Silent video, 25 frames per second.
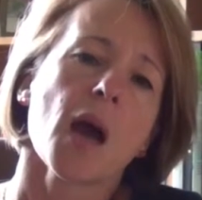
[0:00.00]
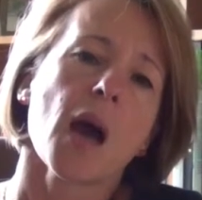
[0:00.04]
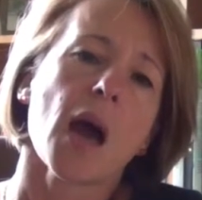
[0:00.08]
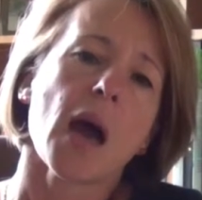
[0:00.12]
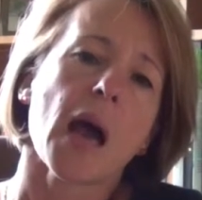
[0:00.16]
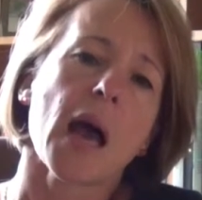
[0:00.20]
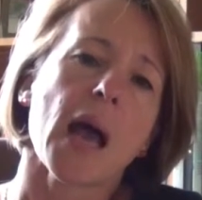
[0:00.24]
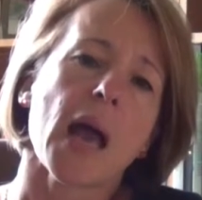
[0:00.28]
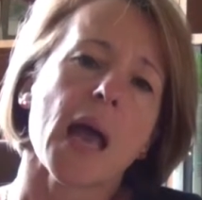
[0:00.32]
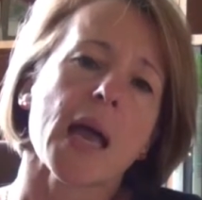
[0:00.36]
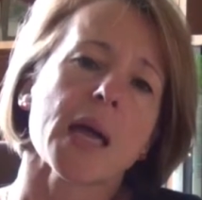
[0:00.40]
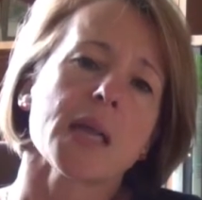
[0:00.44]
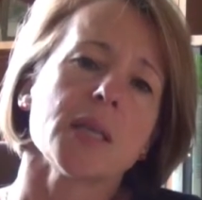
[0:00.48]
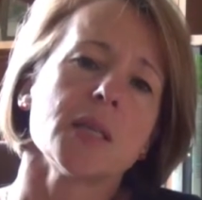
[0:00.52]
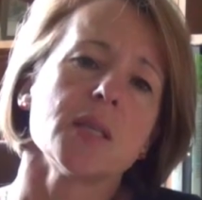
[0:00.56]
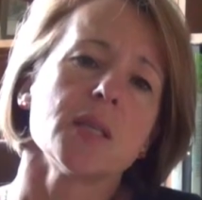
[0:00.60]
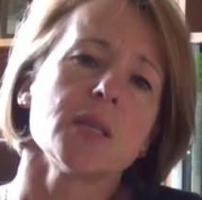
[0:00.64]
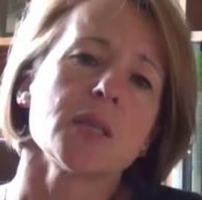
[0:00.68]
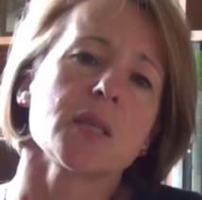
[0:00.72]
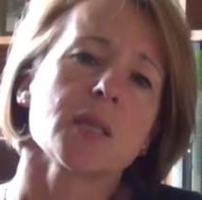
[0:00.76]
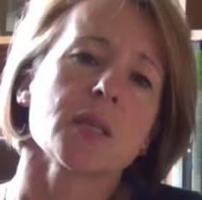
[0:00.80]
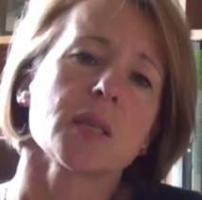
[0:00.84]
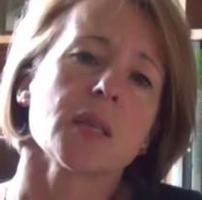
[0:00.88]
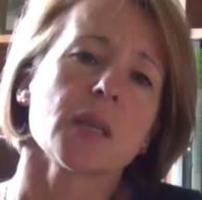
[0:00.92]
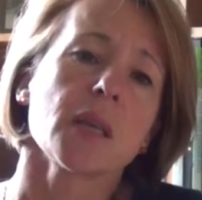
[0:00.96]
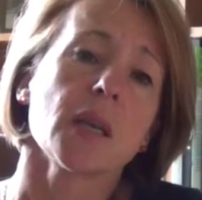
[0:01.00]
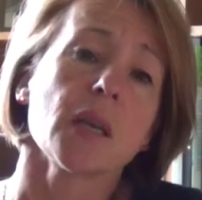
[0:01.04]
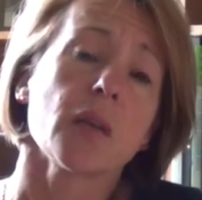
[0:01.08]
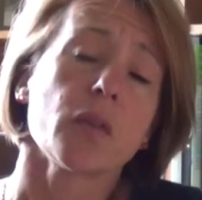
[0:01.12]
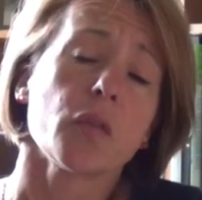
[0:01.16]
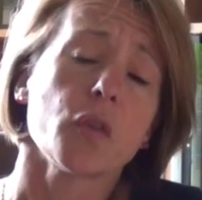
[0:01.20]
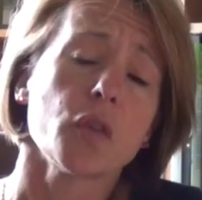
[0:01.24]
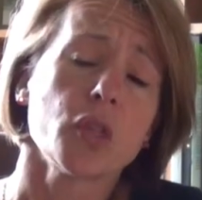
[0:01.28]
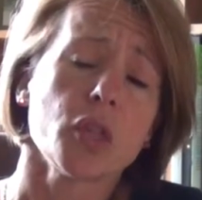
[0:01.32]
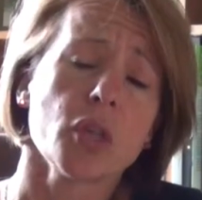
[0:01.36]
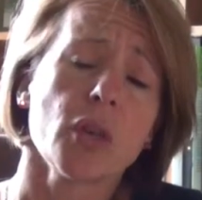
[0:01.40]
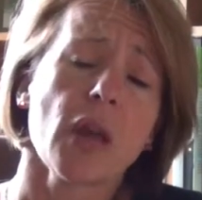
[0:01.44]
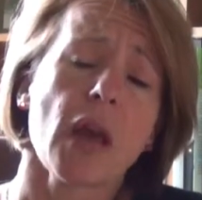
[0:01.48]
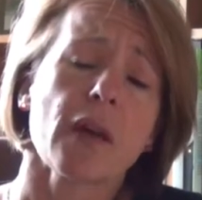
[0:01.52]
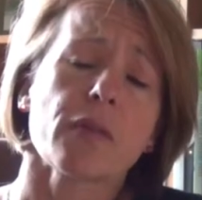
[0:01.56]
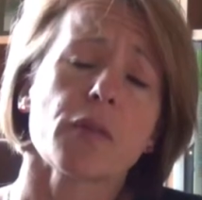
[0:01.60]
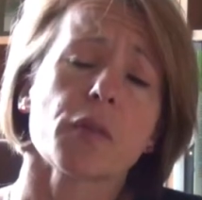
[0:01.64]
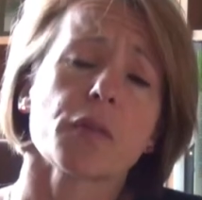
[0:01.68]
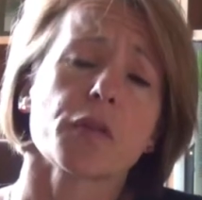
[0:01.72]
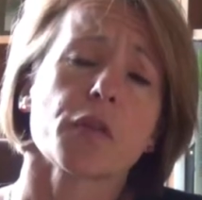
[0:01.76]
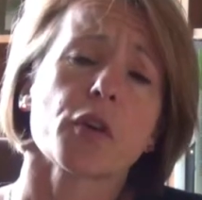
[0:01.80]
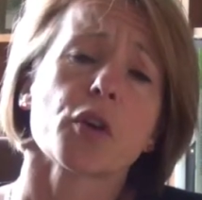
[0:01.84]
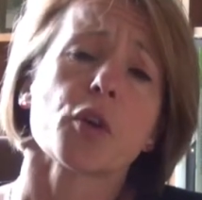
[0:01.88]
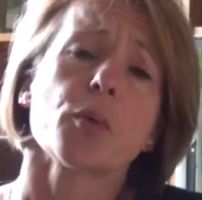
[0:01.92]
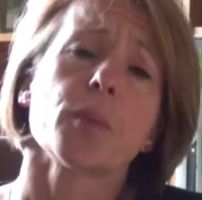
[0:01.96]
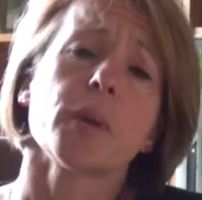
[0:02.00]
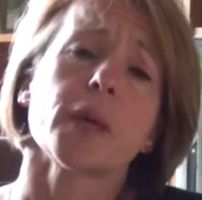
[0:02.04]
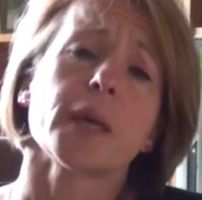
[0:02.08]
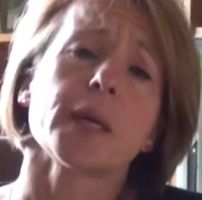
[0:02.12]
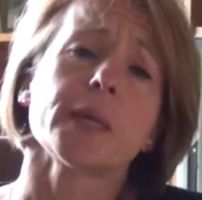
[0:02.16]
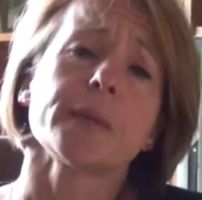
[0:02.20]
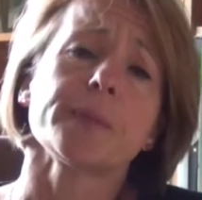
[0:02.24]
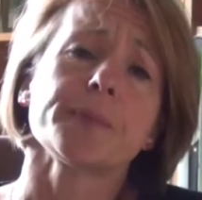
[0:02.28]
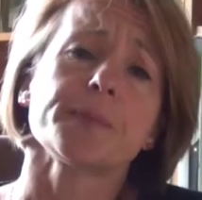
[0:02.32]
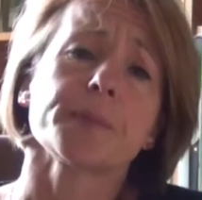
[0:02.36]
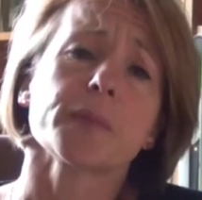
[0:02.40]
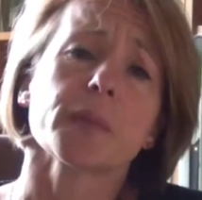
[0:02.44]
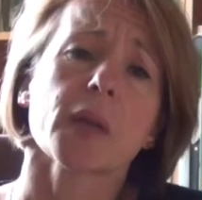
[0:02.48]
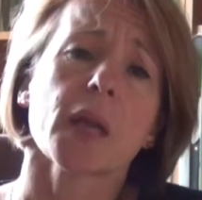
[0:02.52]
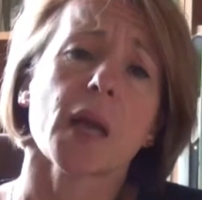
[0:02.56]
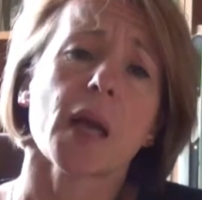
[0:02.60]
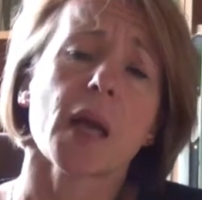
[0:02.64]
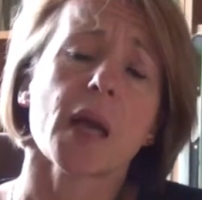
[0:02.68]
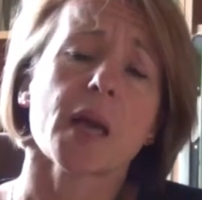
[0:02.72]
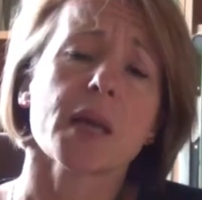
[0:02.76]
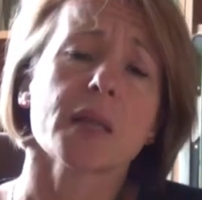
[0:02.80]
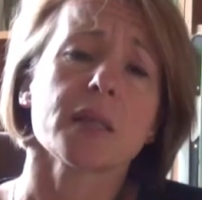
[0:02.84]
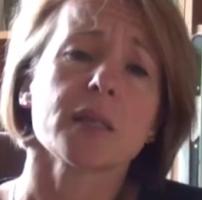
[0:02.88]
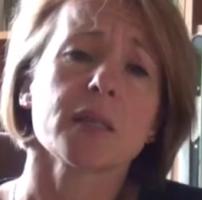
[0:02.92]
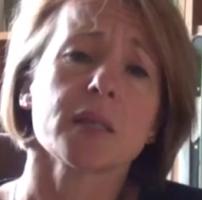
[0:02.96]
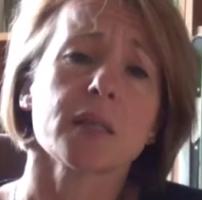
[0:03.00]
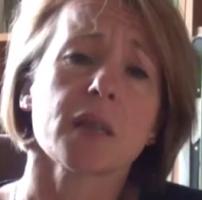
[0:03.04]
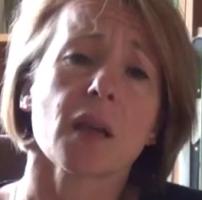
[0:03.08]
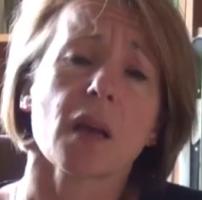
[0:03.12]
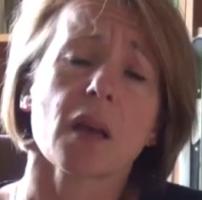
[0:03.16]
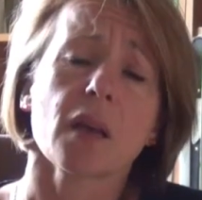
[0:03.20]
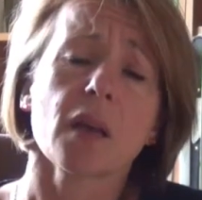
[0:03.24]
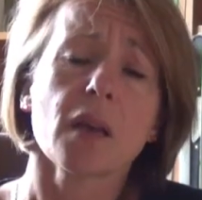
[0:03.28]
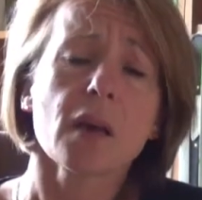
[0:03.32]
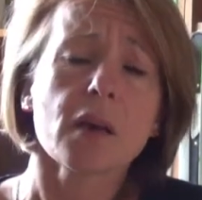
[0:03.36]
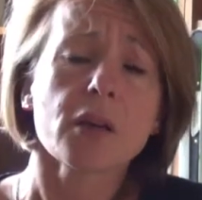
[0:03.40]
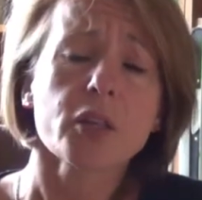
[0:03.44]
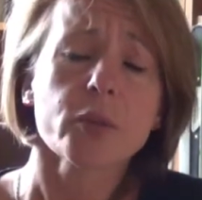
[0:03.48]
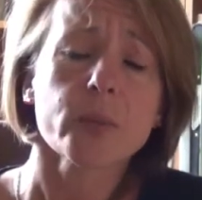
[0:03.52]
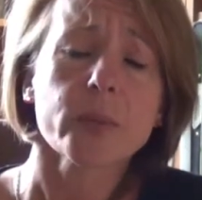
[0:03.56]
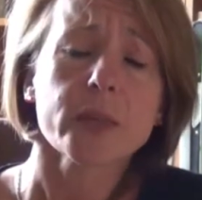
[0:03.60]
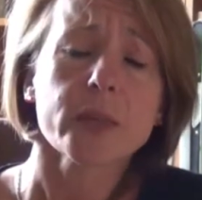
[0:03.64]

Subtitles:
And if you do have a phobia, as a large